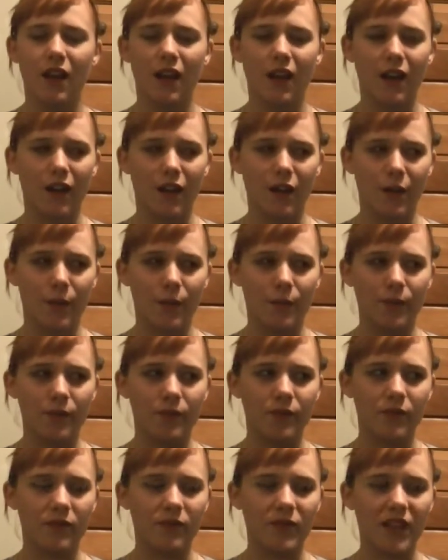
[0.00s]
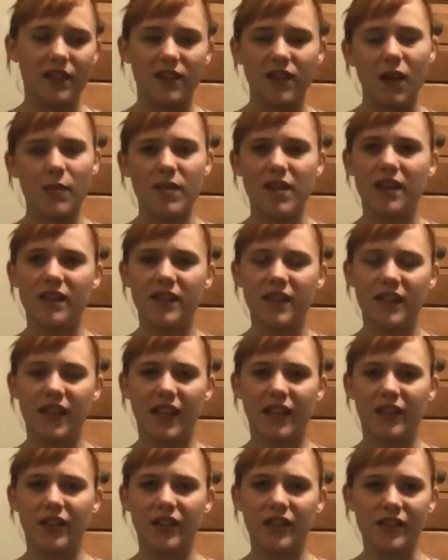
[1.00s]
Um, and it's not because he,
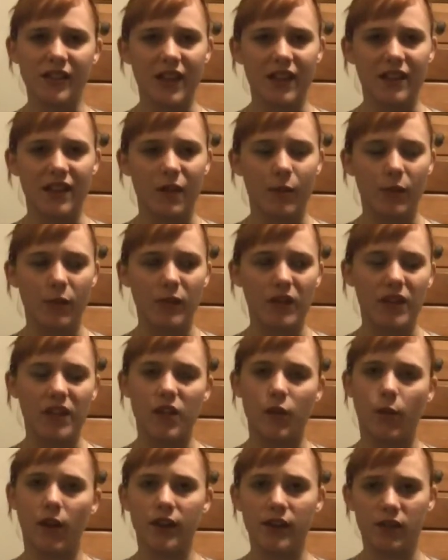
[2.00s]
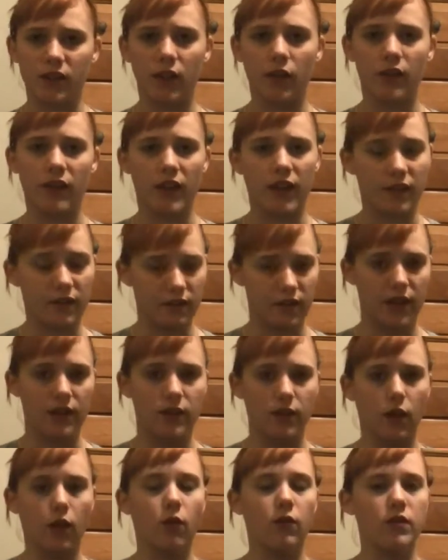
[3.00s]
like, looks like them. I mean, he wears clothing and they
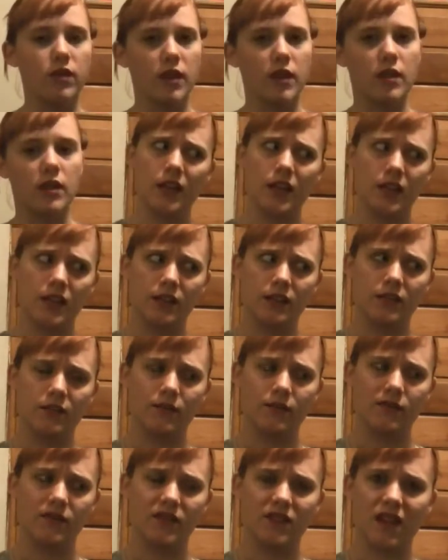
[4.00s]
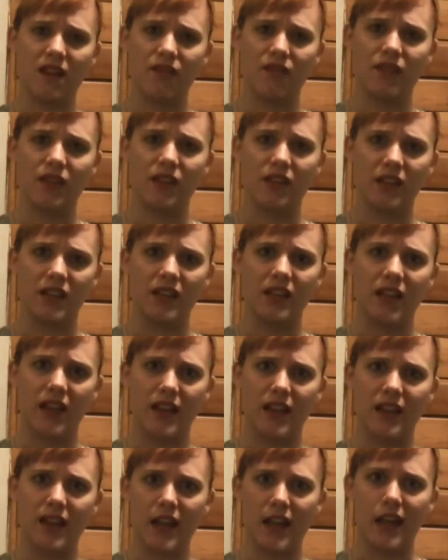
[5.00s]
don't, and he's definitely,
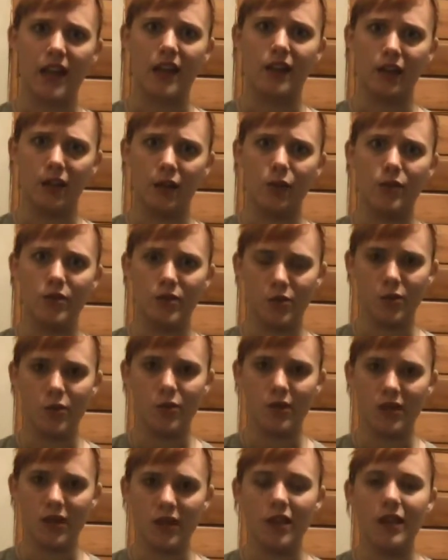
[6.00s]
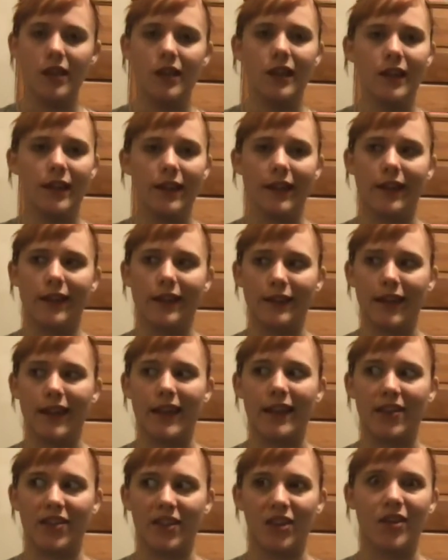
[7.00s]
like, an Anglo dude, and,
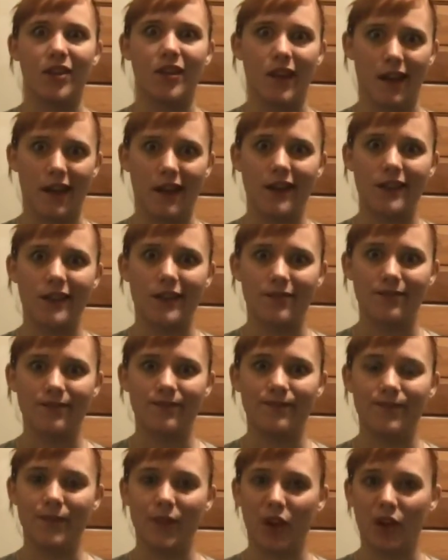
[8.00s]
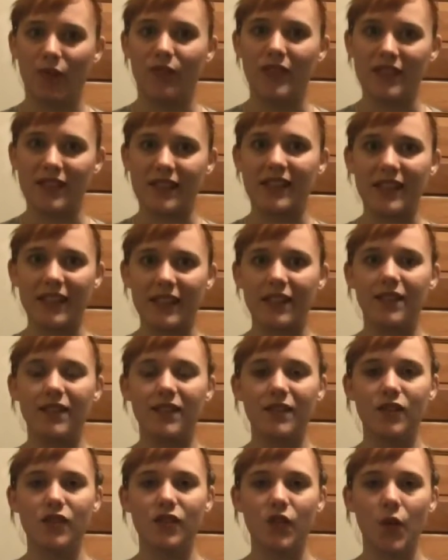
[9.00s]
like, they're not obviously.
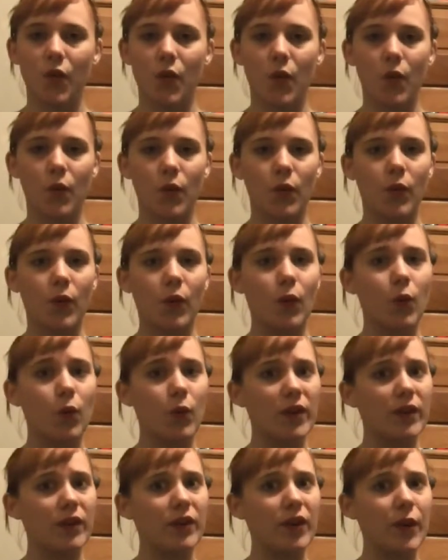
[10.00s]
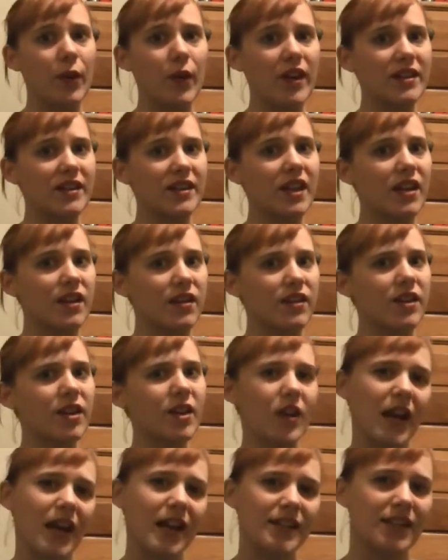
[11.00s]
So we don't know. It's kind of
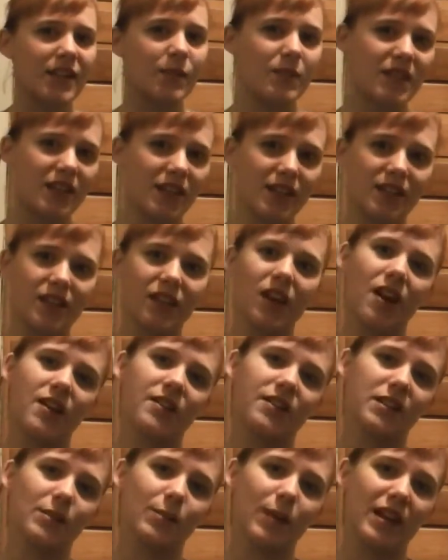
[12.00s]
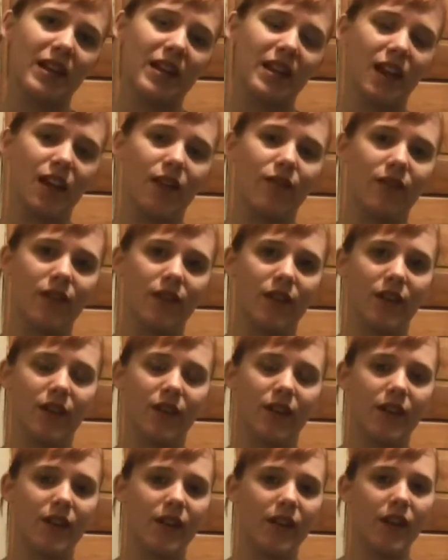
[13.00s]
theorized that because there aren't as many of
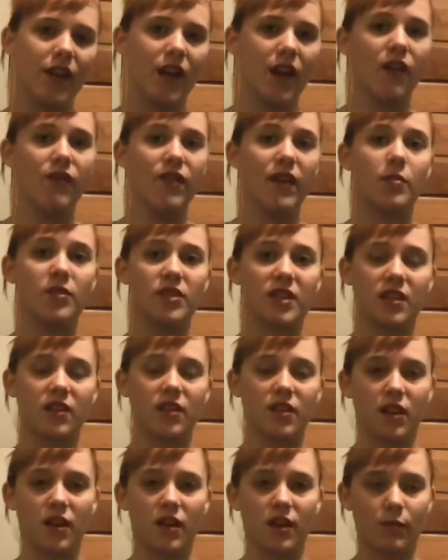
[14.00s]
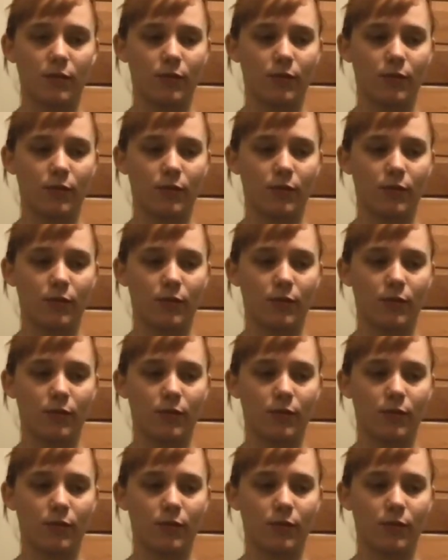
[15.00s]
the of that particular